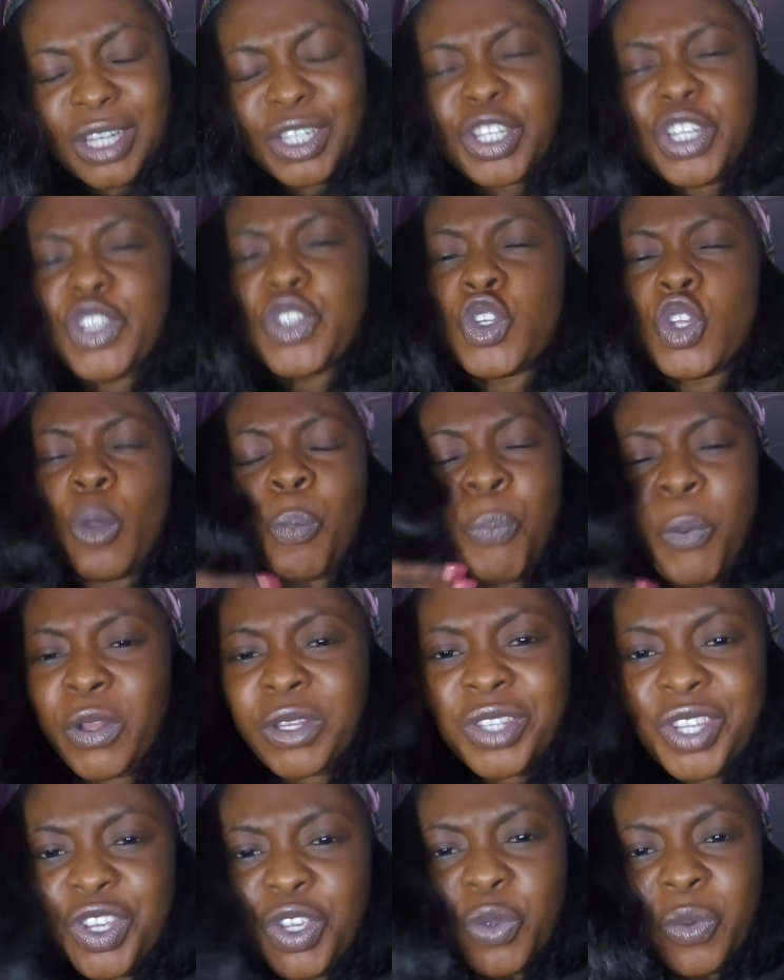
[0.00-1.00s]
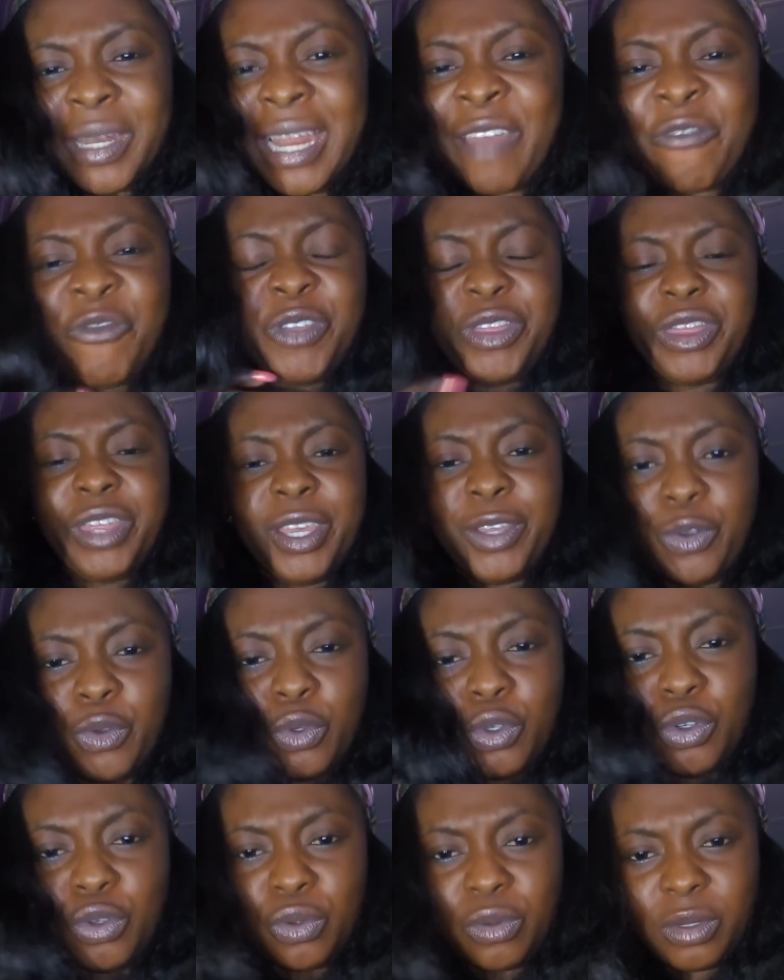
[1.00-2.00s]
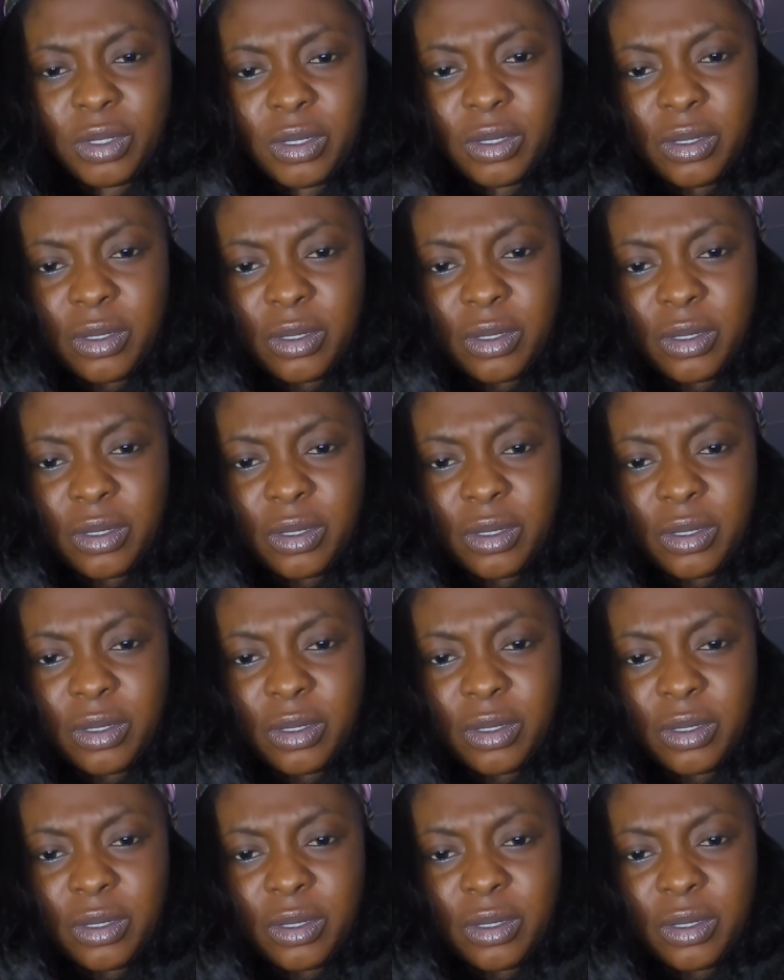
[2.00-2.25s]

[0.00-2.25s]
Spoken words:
She's supporting you in everything you do.